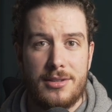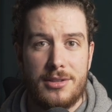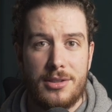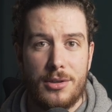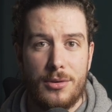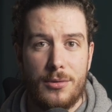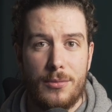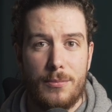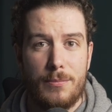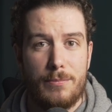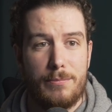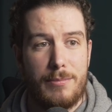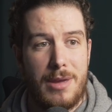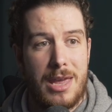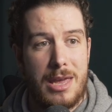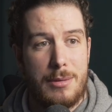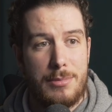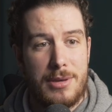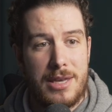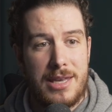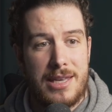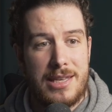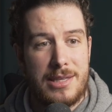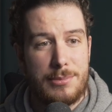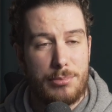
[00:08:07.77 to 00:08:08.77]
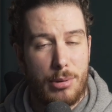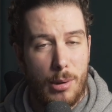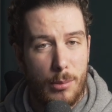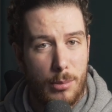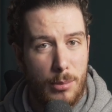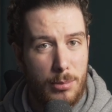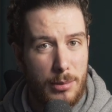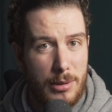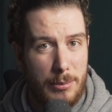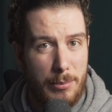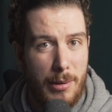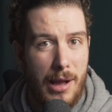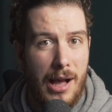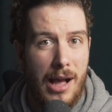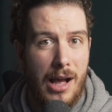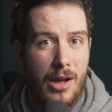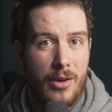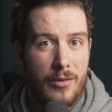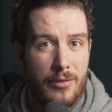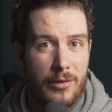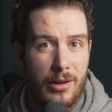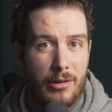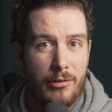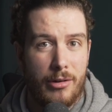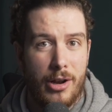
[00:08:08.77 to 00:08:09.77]
so maybe he's probably part
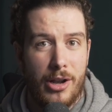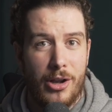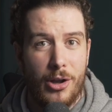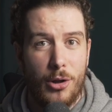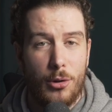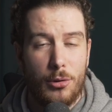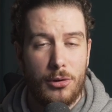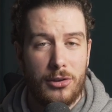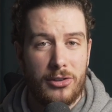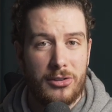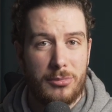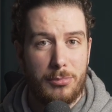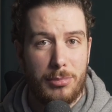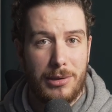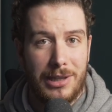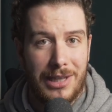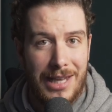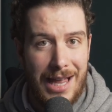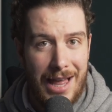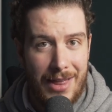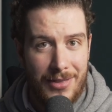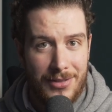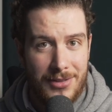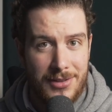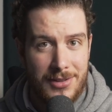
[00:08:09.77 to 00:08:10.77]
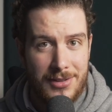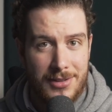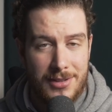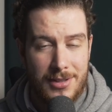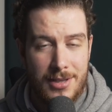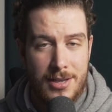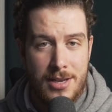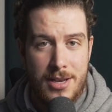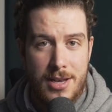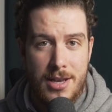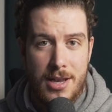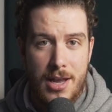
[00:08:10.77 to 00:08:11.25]
of Iraola's plans.